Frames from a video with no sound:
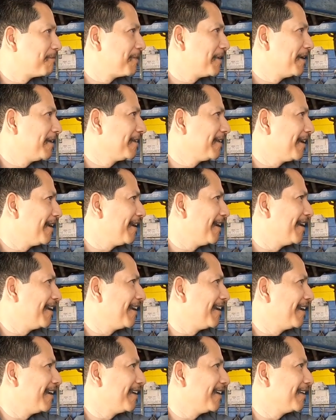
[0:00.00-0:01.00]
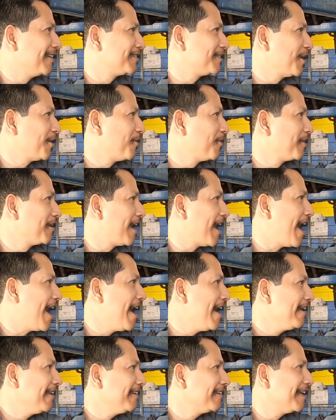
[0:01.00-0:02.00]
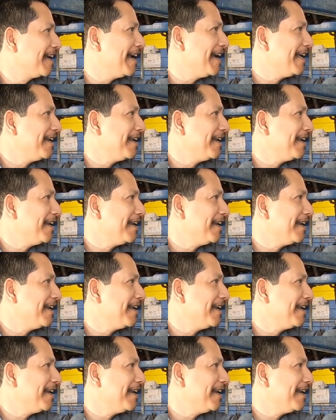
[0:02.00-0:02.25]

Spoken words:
We're in the channel 9, 10.